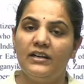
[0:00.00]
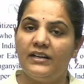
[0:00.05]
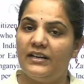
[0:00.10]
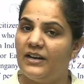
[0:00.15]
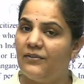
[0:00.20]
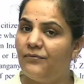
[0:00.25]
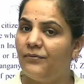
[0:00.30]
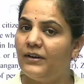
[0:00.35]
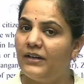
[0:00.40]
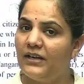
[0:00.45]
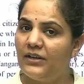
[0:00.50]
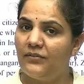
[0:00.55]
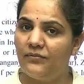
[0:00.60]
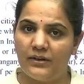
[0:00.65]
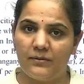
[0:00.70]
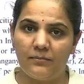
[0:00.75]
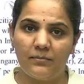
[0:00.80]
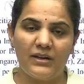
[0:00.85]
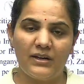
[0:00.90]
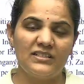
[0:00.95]
different
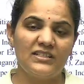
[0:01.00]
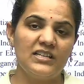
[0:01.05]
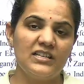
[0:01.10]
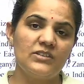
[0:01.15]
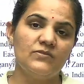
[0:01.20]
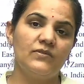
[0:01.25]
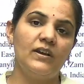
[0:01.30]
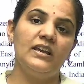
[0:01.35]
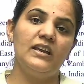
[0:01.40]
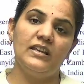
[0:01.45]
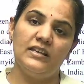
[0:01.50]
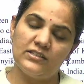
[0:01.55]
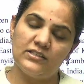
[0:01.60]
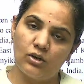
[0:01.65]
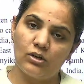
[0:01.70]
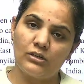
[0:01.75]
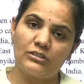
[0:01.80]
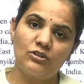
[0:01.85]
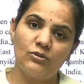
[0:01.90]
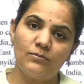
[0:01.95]
branches by, is
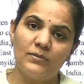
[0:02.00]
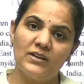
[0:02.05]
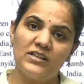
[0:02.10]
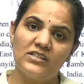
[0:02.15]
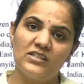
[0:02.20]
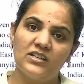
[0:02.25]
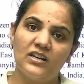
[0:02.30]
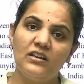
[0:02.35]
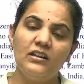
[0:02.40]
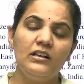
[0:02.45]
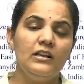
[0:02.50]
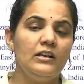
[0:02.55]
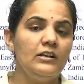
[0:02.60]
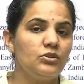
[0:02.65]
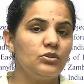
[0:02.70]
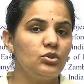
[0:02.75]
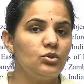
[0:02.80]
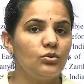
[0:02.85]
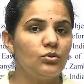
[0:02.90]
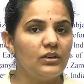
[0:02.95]
also mentioned,
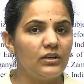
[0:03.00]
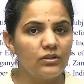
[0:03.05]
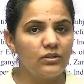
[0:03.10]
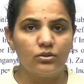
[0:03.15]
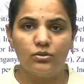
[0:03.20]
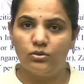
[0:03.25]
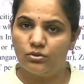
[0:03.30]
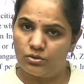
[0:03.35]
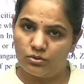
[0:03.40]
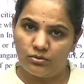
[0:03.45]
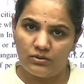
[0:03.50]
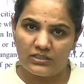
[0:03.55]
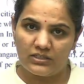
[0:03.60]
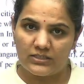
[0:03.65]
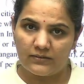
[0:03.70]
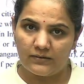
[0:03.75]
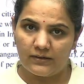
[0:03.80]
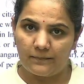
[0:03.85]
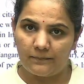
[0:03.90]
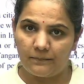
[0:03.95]
so you can go through
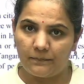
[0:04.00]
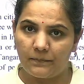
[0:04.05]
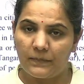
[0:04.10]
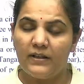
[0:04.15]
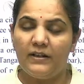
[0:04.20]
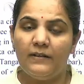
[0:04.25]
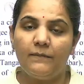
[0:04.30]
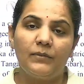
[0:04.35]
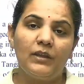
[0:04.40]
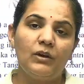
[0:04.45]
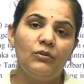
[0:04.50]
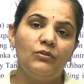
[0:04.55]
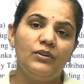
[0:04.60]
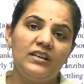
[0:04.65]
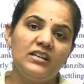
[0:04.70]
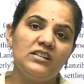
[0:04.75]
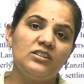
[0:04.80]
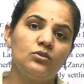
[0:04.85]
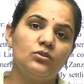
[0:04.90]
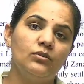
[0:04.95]
this one. Now
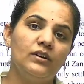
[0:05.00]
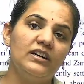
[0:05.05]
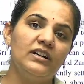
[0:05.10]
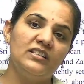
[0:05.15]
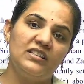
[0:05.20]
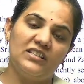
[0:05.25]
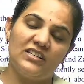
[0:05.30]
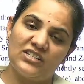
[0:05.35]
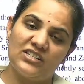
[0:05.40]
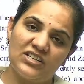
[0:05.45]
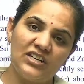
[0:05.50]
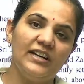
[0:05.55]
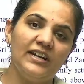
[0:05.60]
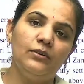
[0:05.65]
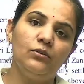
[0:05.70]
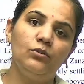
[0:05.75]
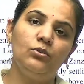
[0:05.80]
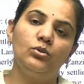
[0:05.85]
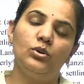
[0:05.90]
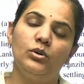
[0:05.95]
dear students, stay
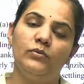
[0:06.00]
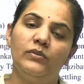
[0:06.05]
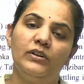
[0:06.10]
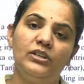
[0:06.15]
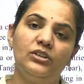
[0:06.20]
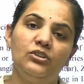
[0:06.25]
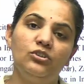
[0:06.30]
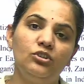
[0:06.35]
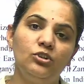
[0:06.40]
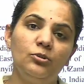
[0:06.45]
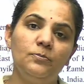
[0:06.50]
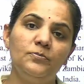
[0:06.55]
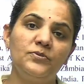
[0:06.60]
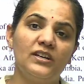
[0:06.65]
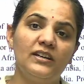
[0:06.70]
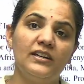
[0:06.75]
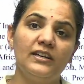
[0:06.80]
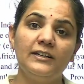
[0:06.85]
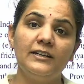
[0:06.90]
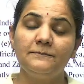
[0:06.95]
tuned to our YouTube
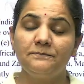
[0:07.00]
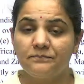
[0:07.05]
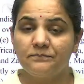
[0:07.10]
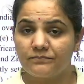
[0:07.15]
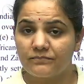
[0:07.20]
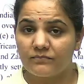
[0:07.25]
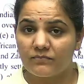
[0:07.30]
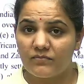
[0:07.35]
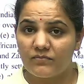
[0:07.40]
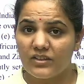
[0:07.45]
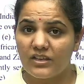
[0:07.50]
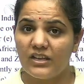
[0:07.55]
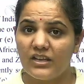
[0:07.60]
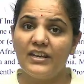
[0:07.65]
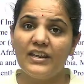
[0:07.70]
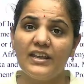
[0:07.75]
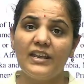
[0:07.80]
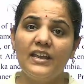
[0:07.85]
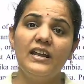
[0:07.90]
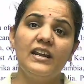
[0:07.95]
channel, and
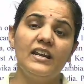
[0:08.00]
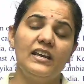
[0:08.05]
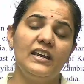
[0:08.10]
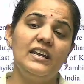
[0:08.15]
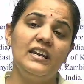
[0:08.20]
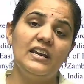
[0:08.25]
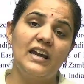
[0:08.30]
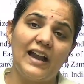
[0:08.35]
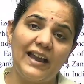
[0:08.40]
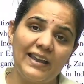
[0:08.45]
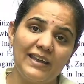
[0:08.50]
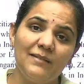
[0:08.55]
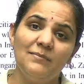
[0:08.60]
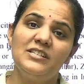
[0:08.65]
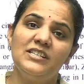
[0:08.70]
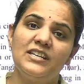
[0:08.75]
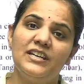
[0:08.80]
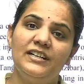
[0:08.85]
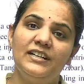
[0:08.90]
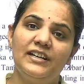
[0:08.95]
here in
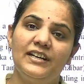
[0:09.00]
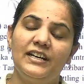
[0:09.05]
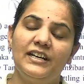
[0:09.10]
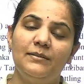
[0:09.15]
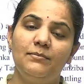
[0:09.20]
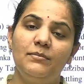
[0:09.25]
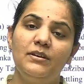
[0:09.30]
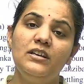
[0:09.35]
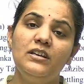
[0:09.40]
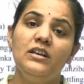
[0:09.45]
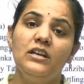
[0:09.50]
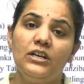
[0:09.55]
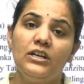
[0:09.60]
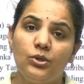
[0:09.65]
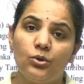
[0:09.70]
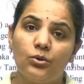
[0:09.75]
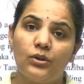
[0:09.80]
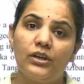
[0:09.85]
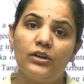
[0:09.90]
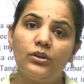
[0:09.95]
IMS Gate Academy
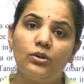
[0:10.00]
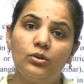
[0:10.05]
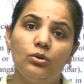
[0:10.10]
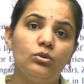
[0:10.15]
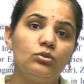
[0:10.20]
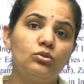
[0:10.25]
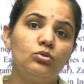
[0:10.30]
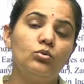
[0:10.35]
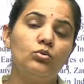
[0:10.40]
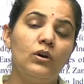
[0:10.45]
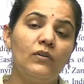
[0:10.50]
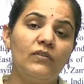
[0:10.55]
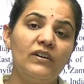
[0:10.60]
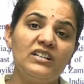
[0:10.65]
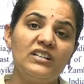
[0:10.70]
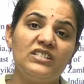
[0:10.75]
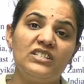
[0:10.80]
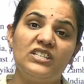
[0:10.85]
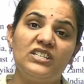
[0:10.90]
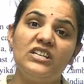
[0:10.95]
you can go through
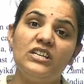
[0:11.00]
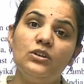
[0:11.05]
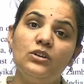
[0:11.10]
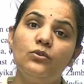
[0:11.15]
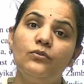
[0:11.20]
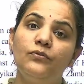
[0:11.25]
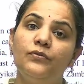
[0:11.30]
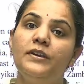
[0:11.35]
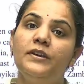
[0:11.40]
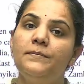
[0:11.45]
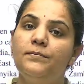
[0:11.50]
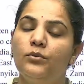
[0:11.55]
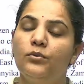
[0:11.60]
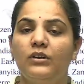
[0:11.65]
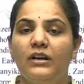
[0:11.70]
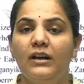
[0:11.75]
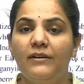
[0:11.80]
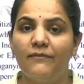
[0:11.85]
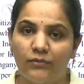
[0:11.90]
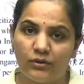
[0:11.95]
our zero fee
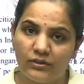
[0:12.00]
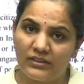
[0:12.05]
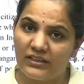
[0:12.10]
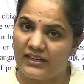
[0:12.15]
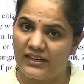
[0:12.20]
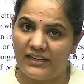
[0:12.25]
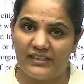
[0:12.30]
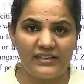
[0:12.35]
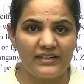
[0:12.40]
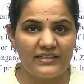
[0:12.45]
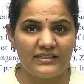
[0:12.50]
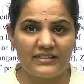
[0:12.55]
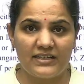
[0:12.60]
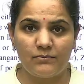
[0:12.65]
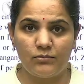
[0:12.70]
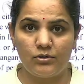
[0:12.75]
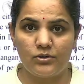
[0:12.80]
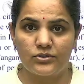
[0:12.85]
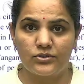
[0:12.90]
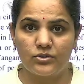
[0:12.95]
program for the gate
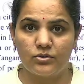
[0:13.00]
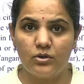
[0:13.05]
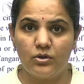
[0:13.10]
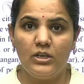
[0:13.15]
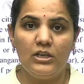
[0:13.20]
exam also.